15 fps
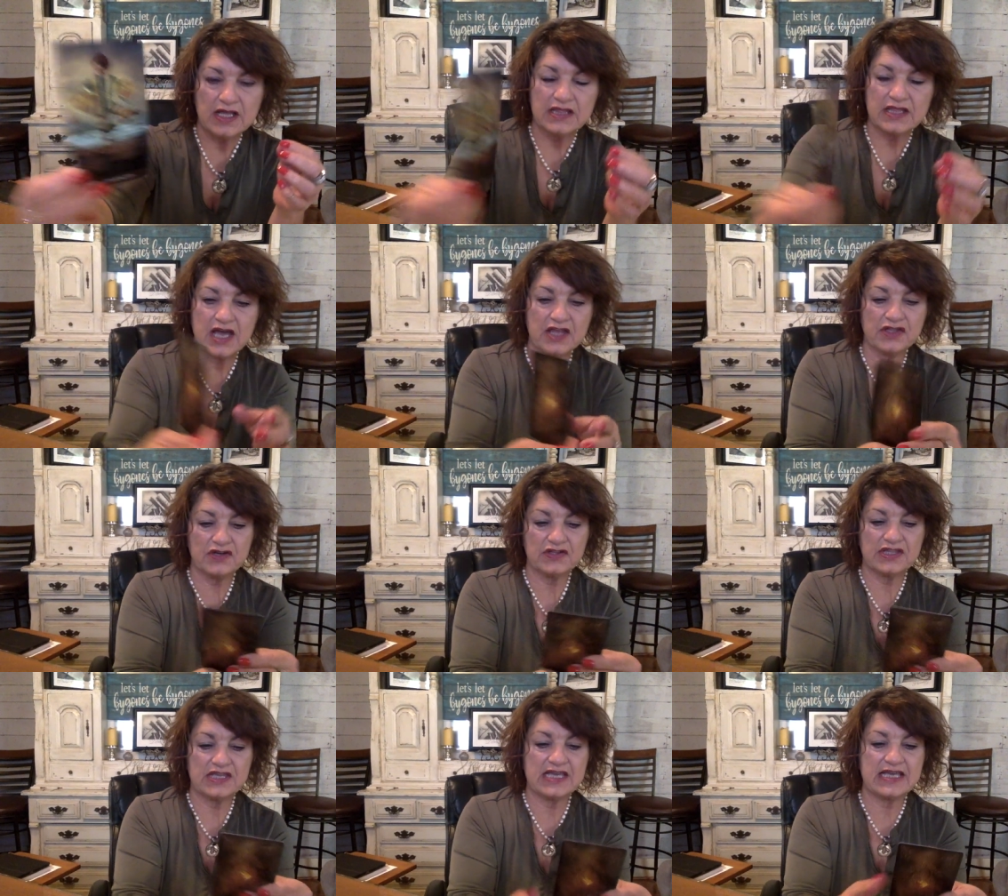The other
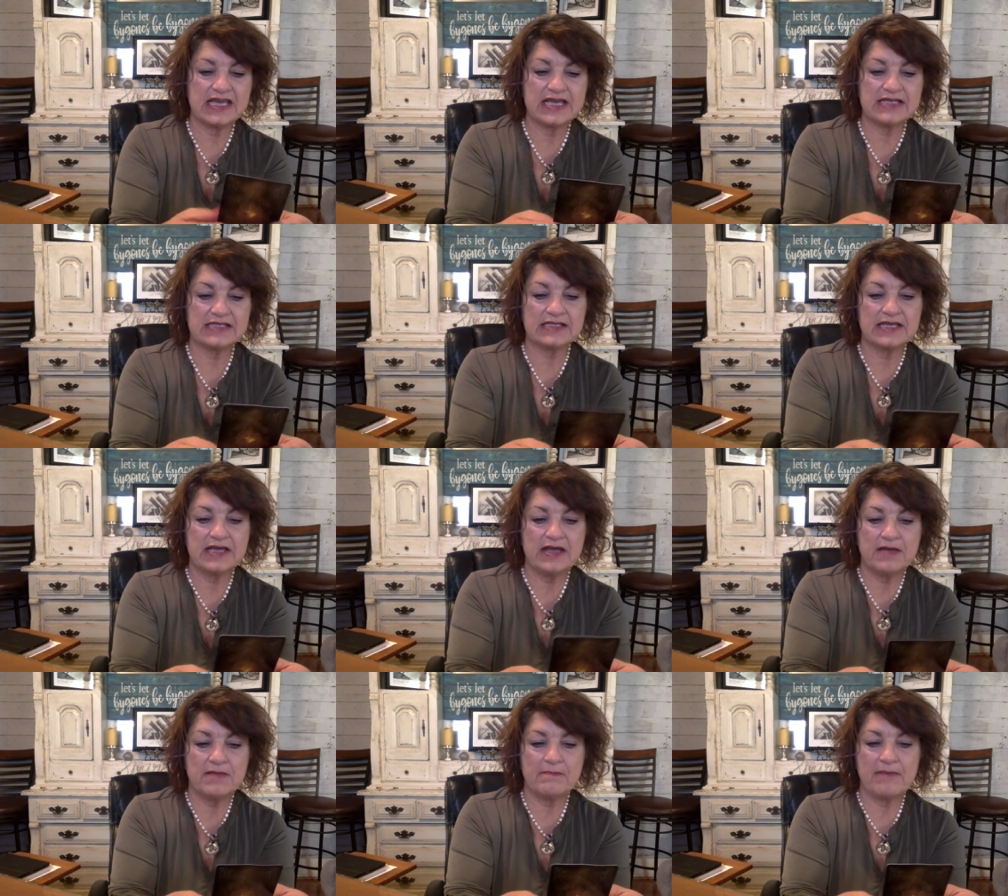thing is,
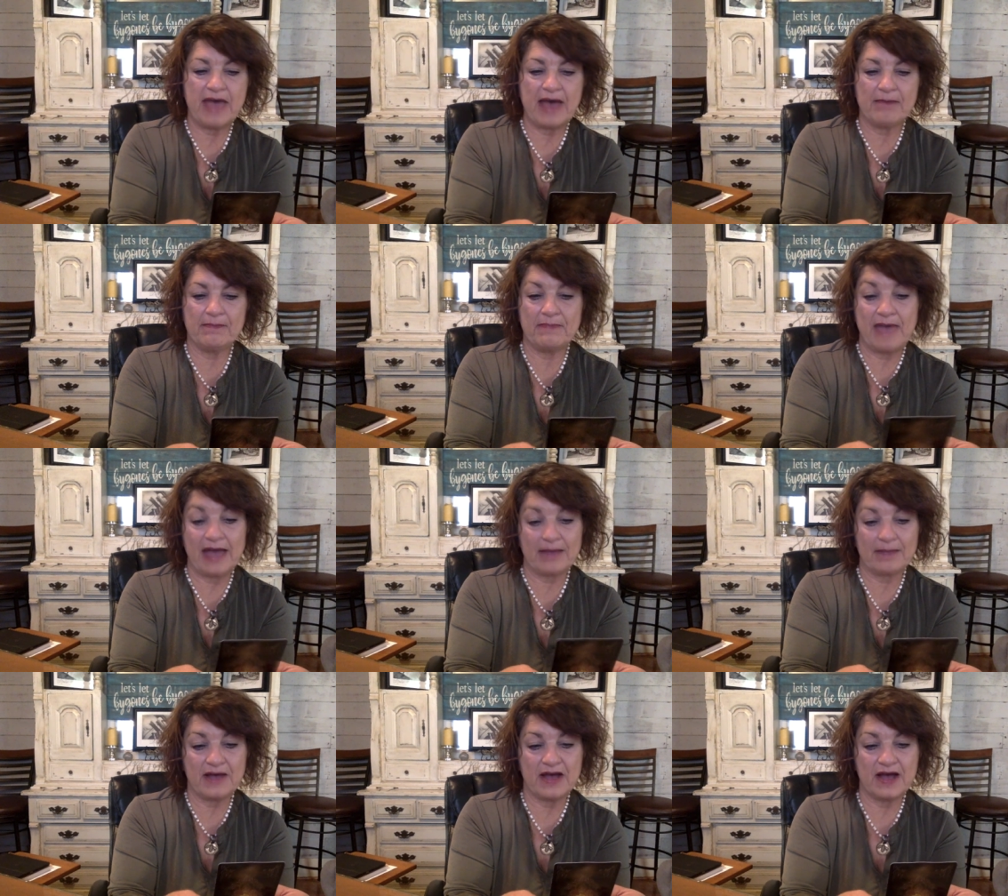back,
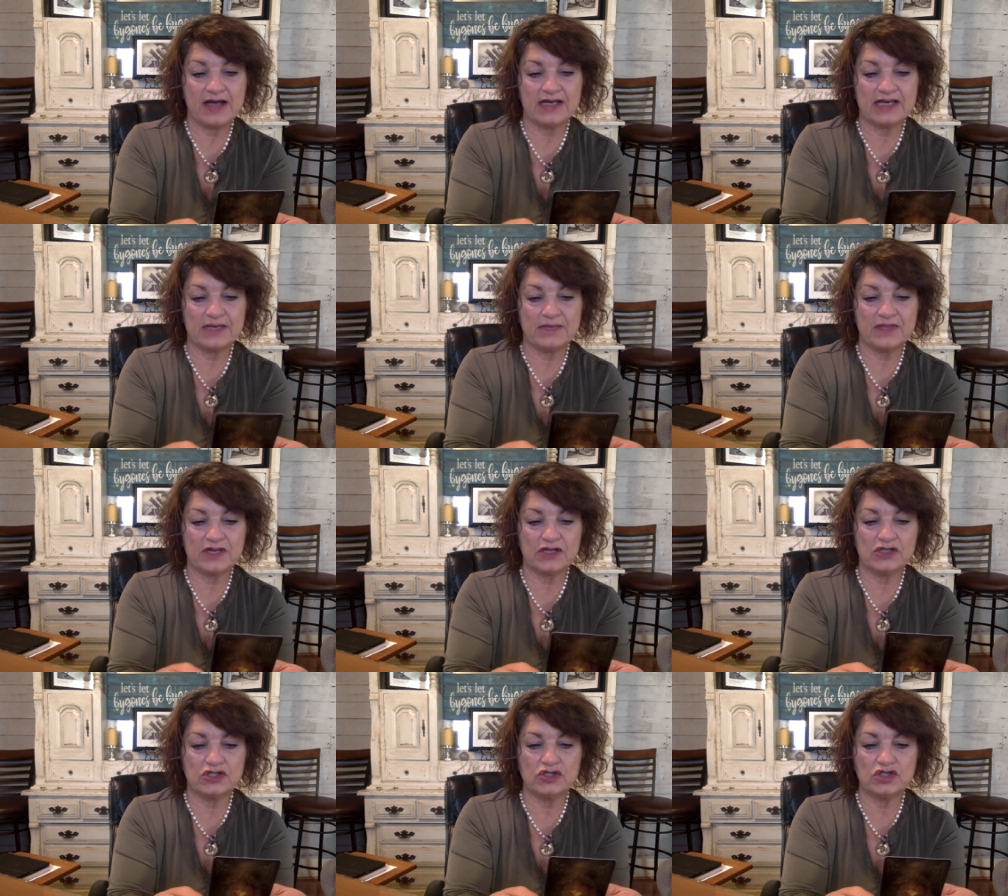back behind him, there
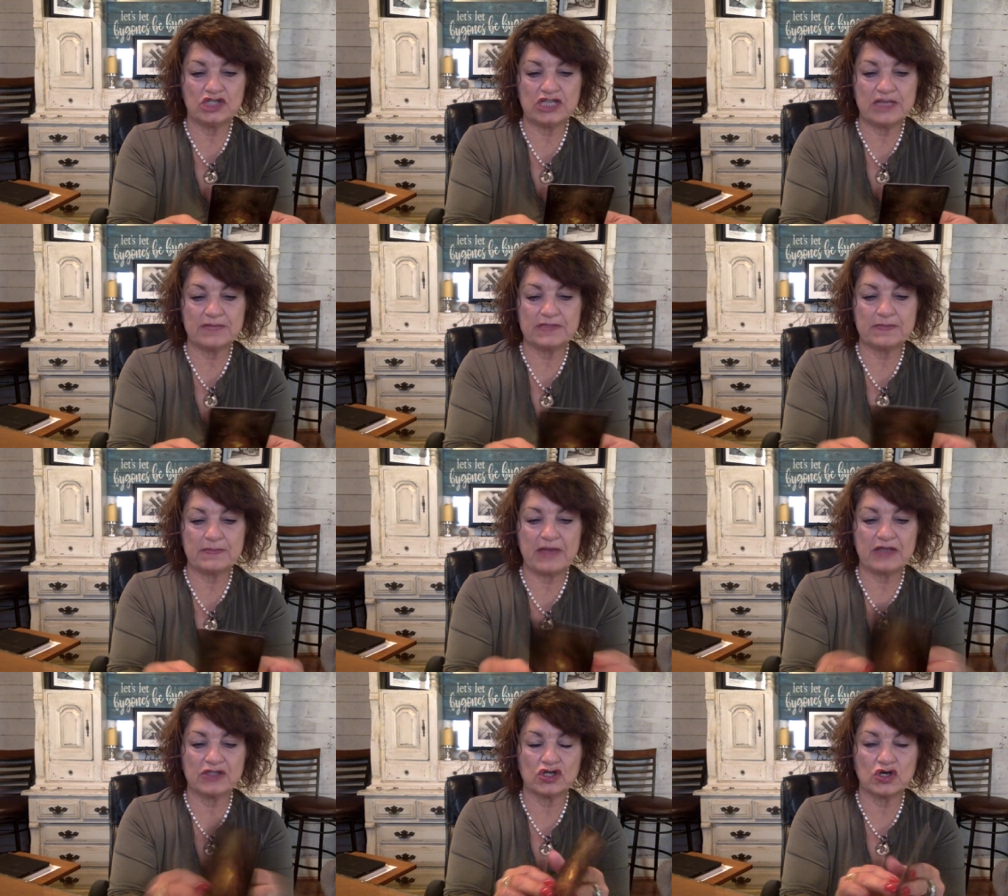are two ships
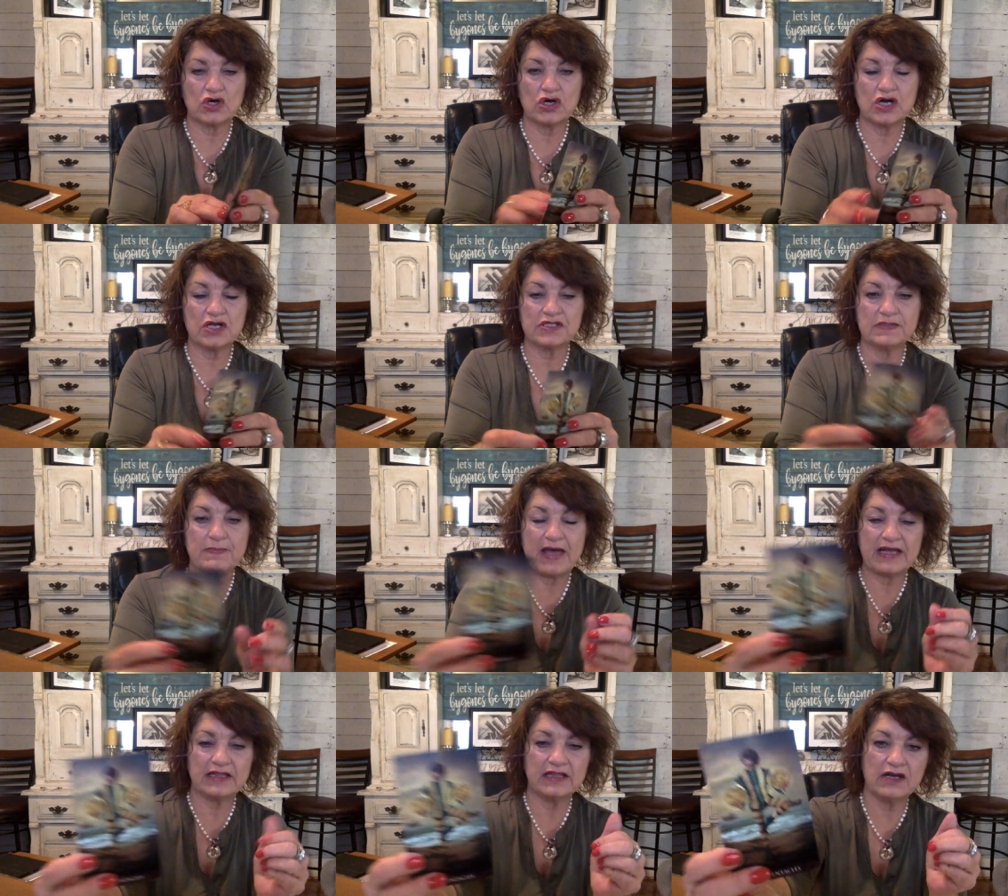about to cross
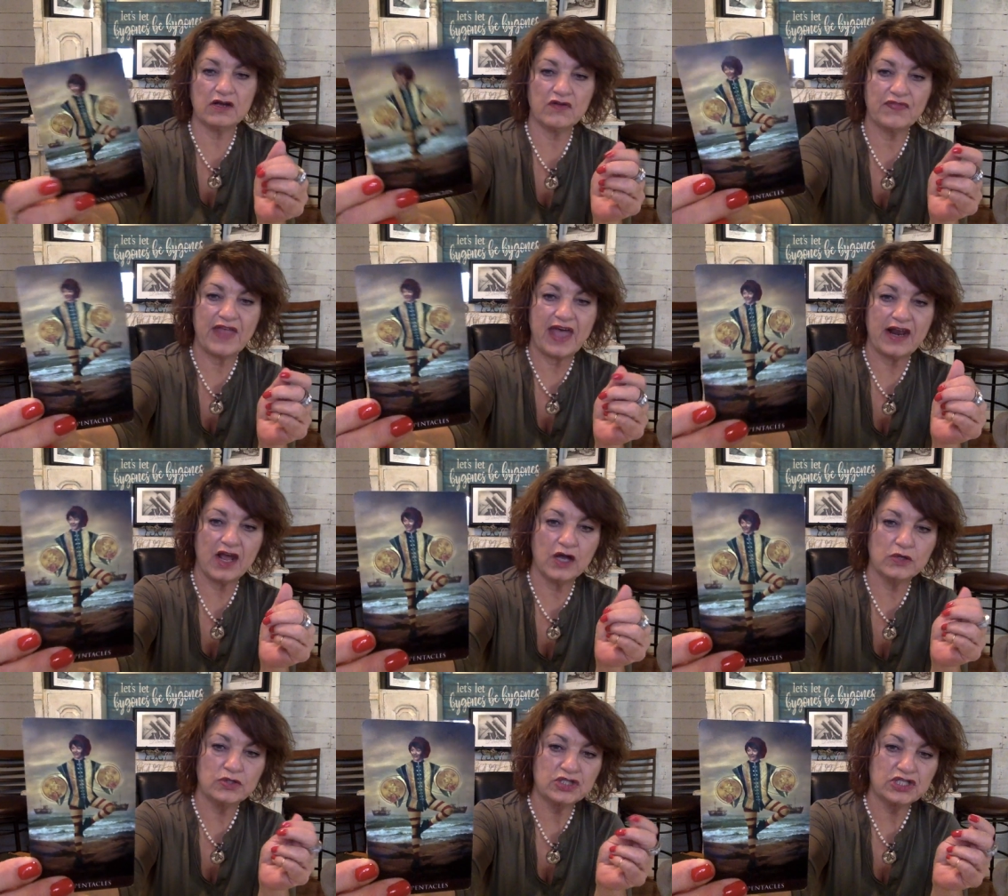back there on that
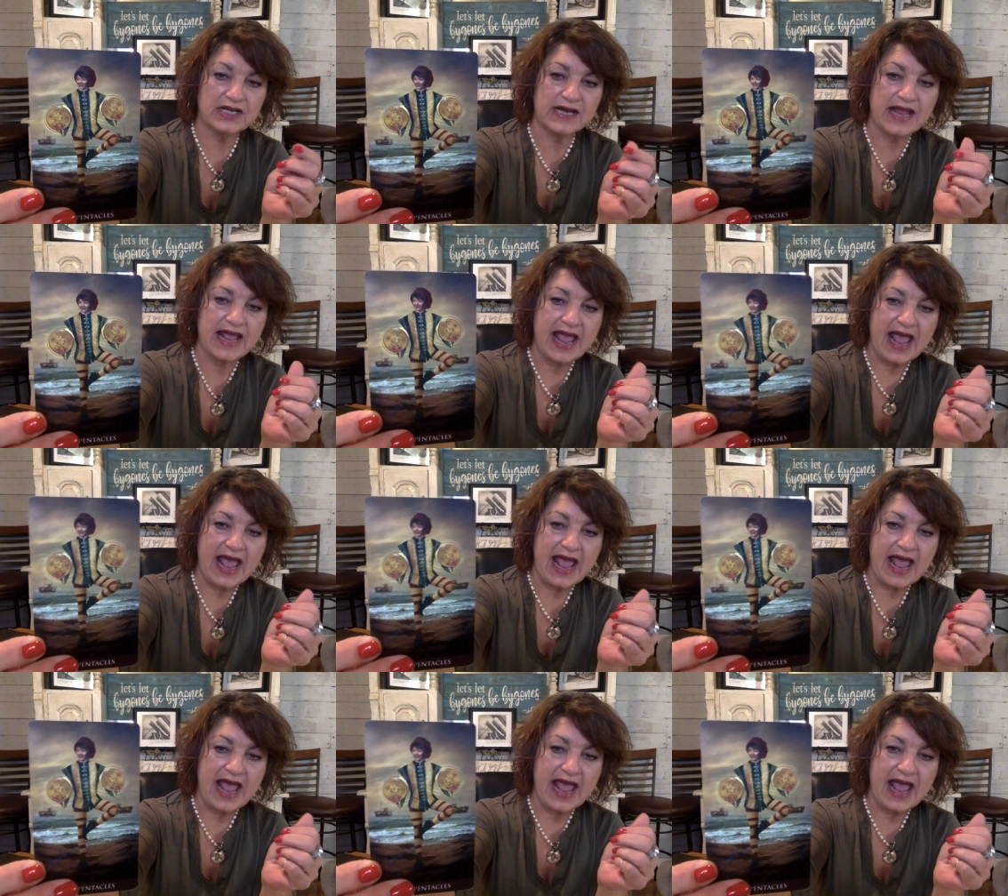ocean.